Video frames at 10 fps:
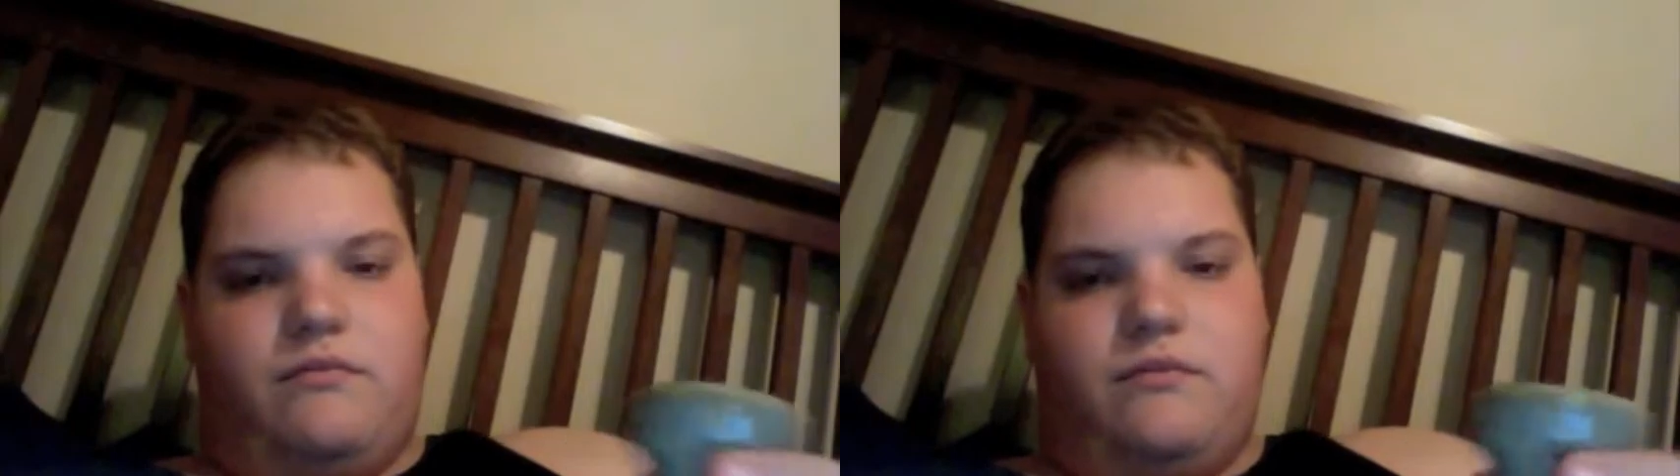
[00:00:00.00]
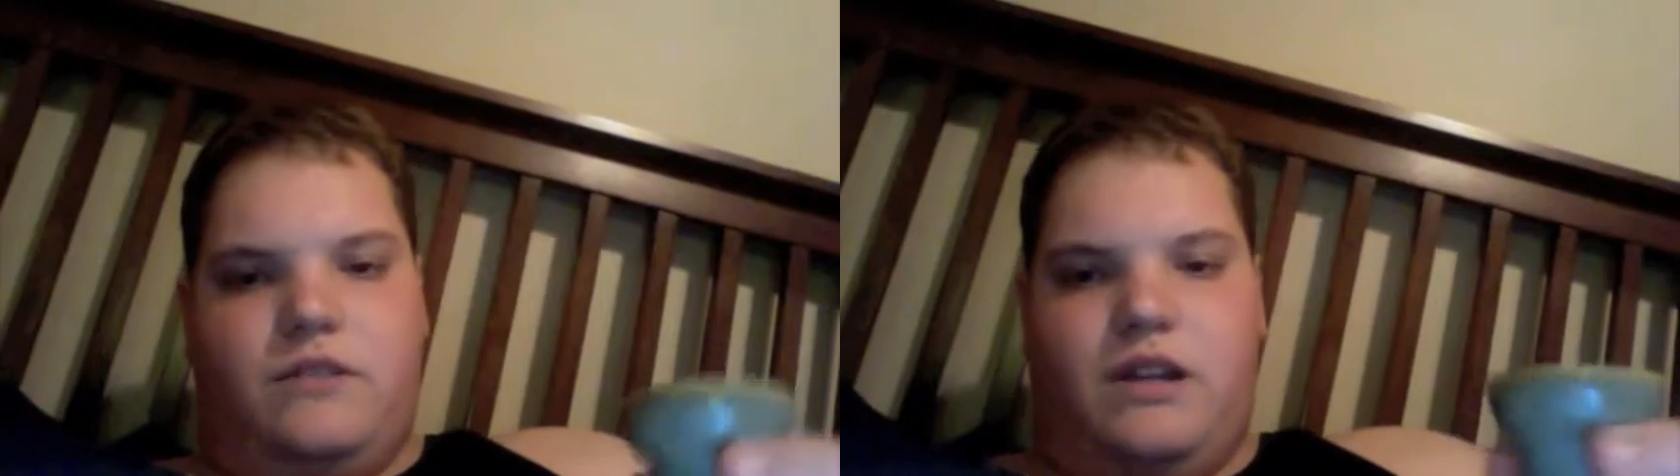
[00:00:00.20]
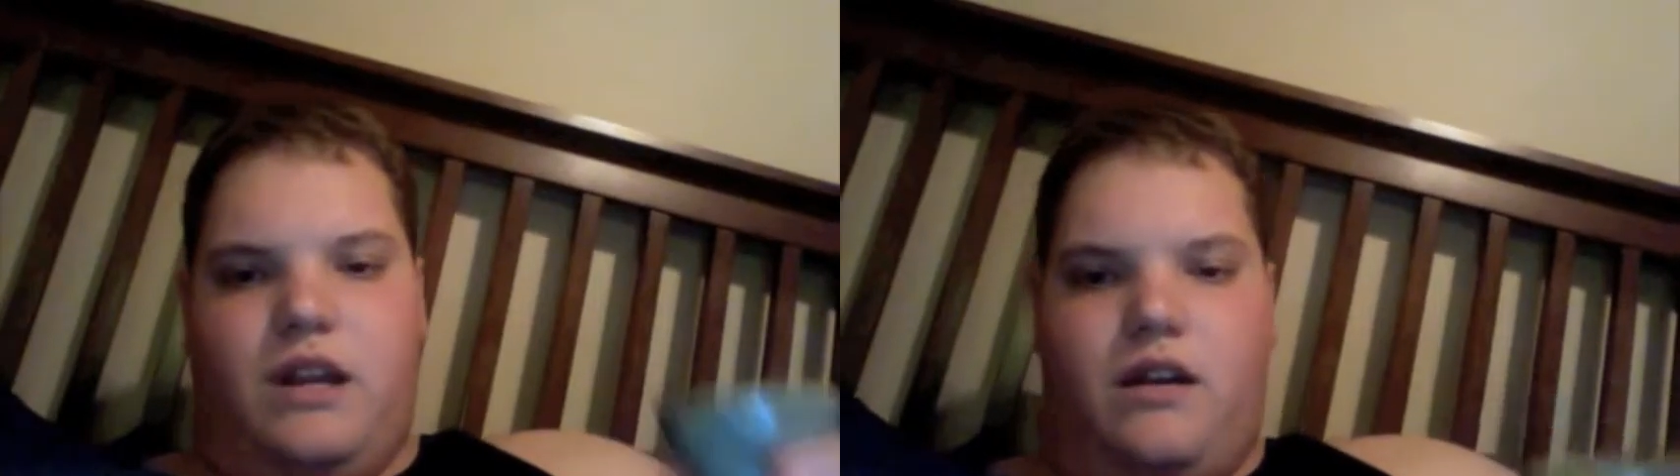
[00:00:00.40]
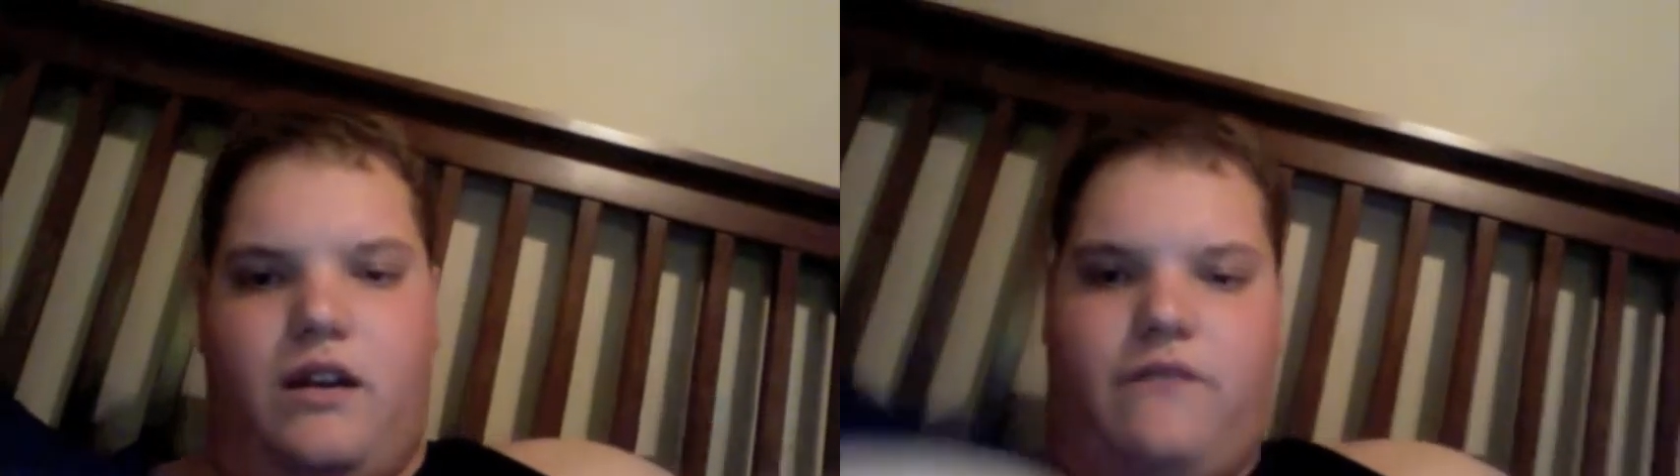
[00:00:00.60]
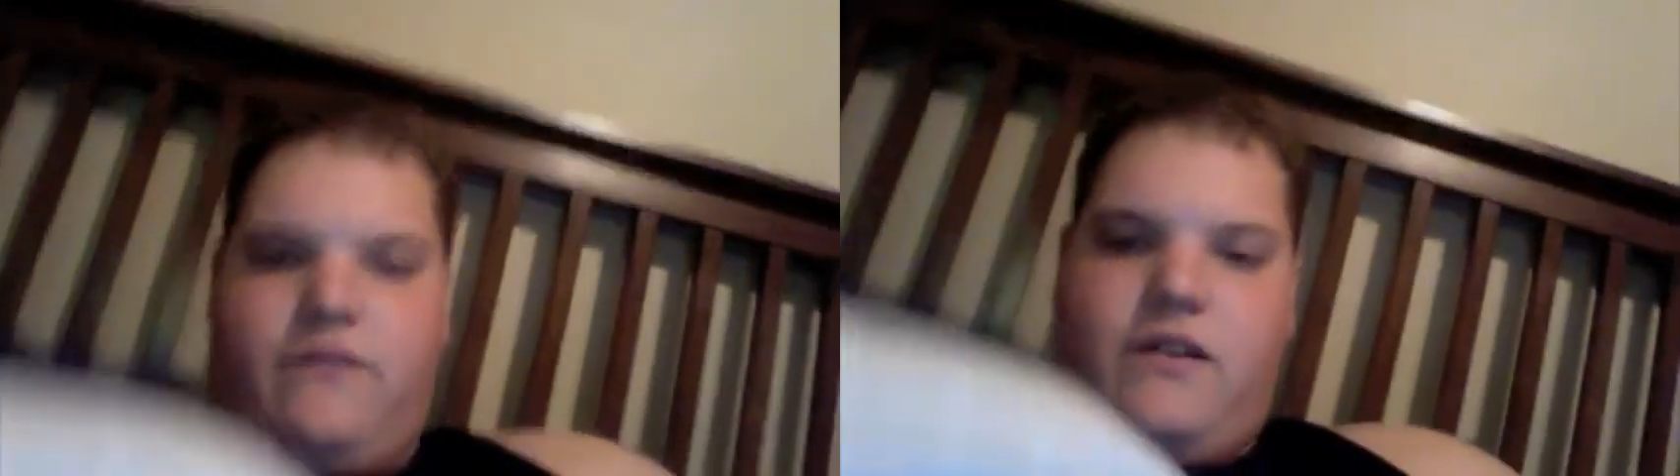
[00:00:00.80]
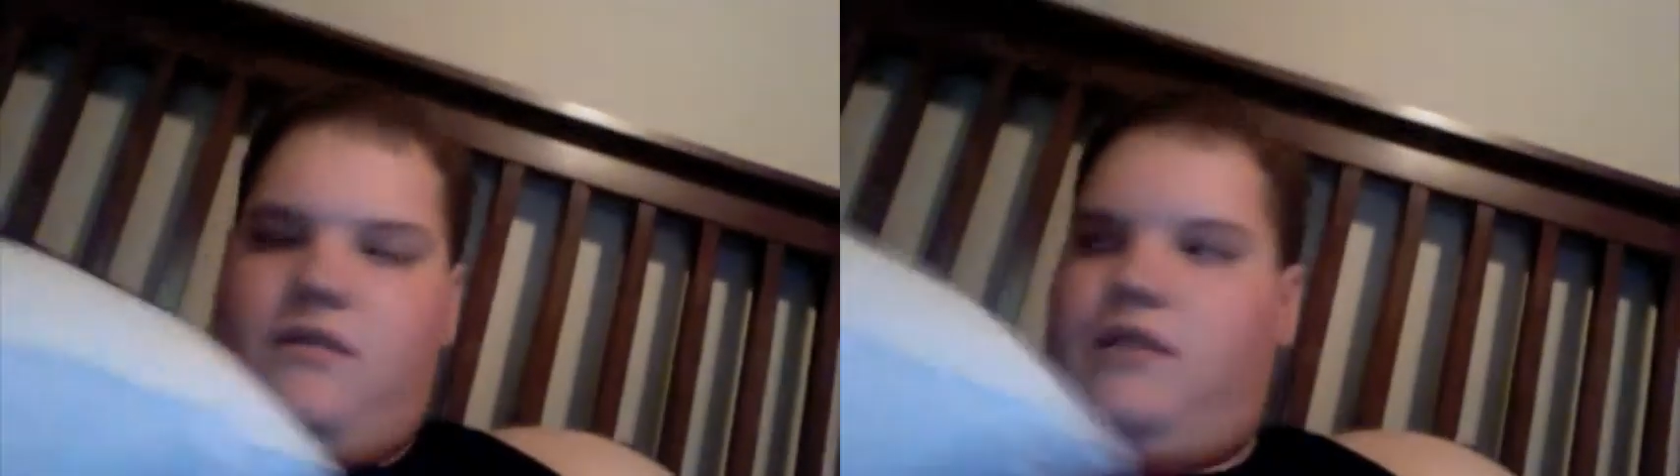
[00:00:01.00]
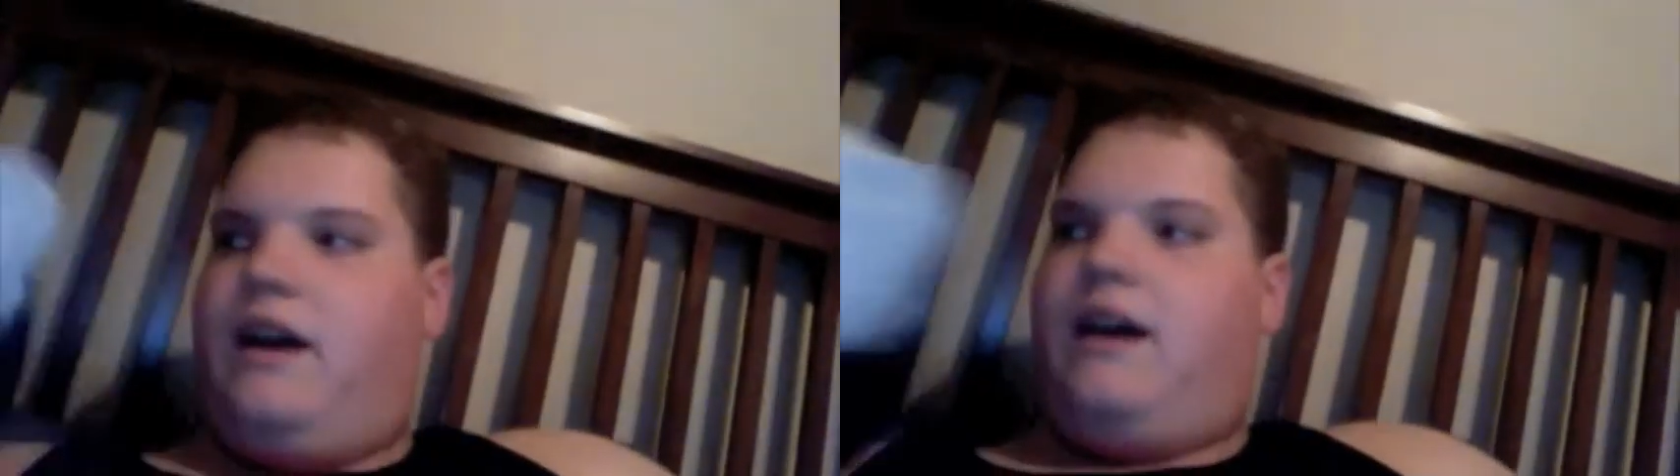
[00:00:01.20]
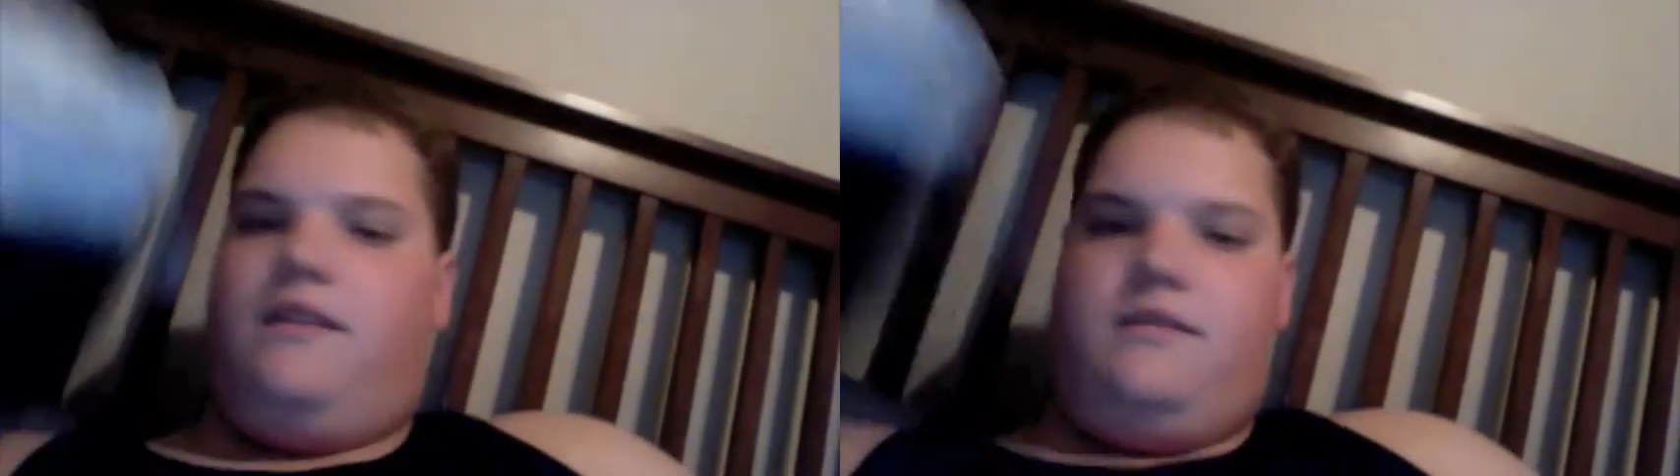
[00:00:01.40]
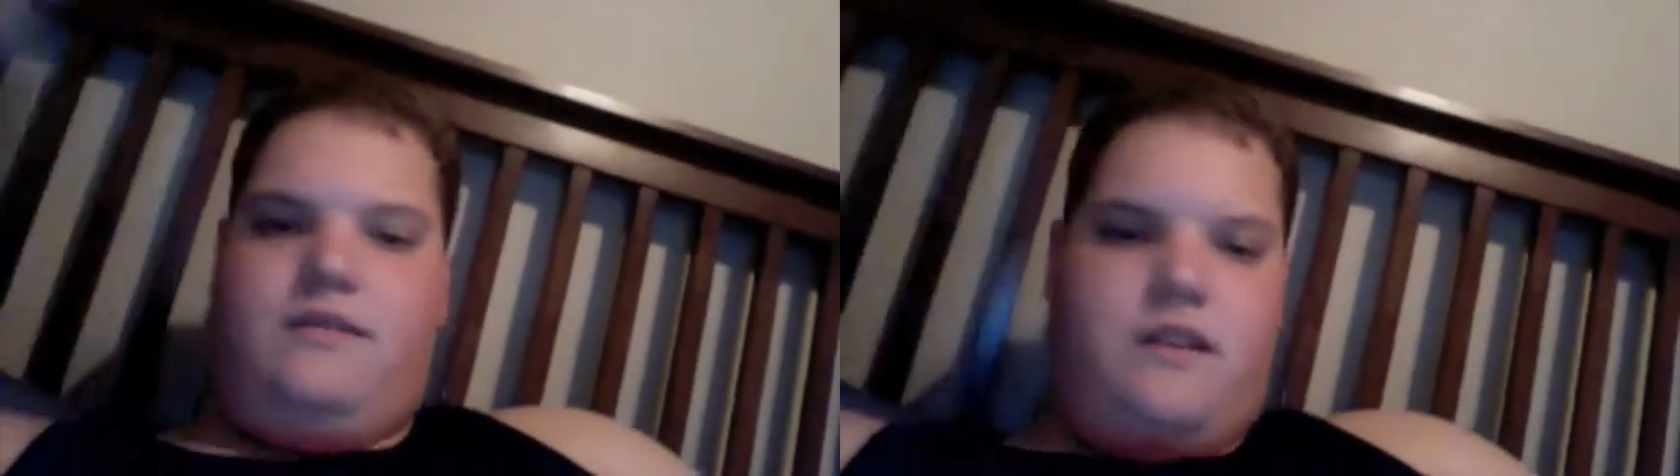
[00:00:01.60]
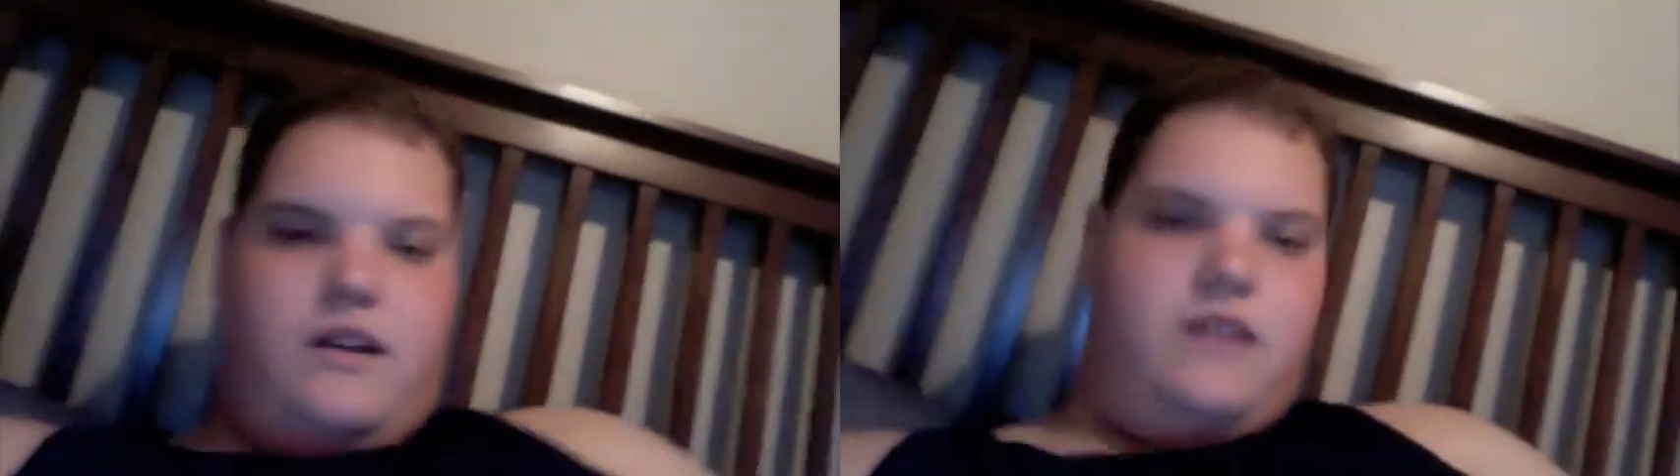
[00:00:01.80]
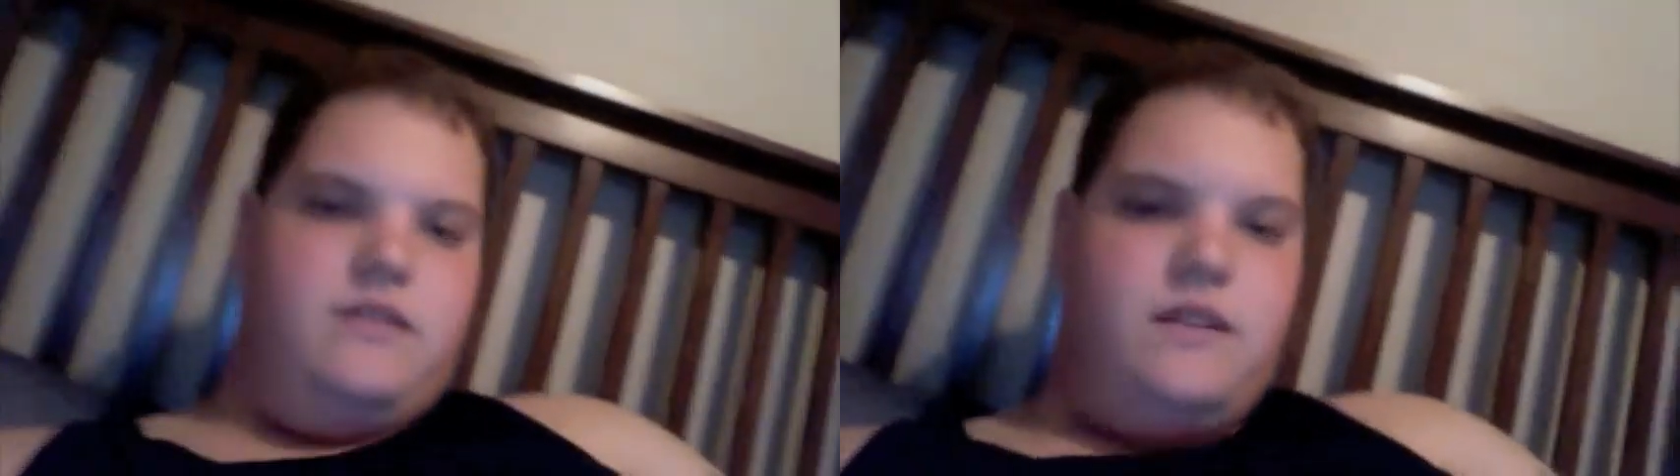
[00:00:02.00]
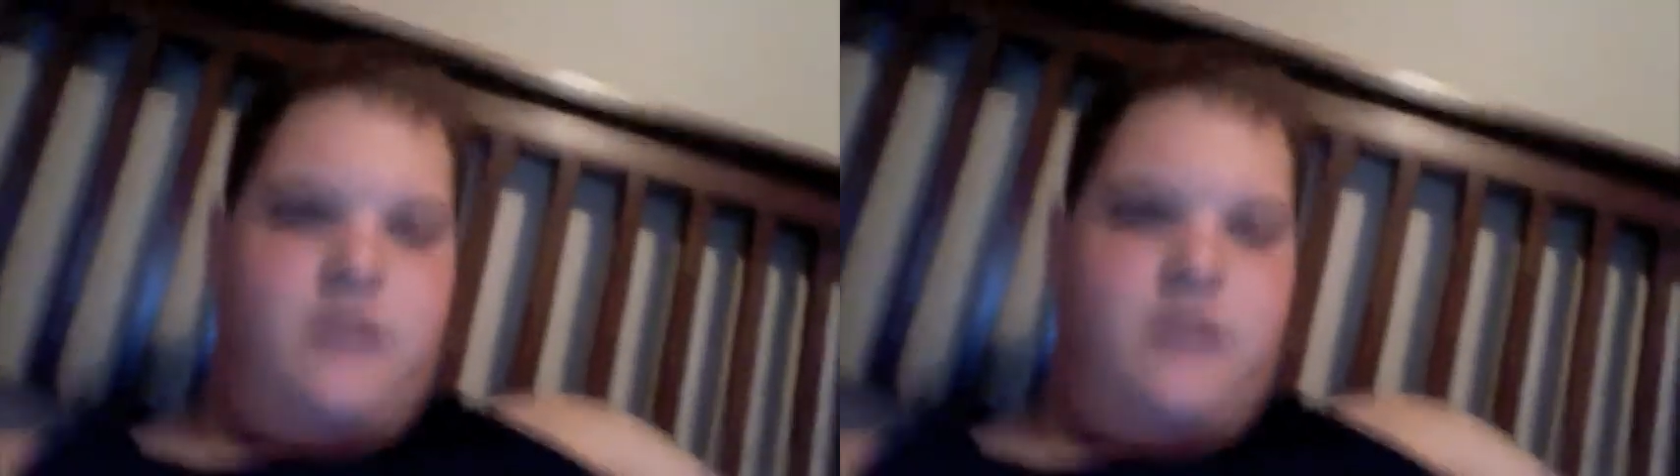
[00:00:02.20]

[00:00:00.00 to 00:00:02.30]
generic funnel. God, sorry guys.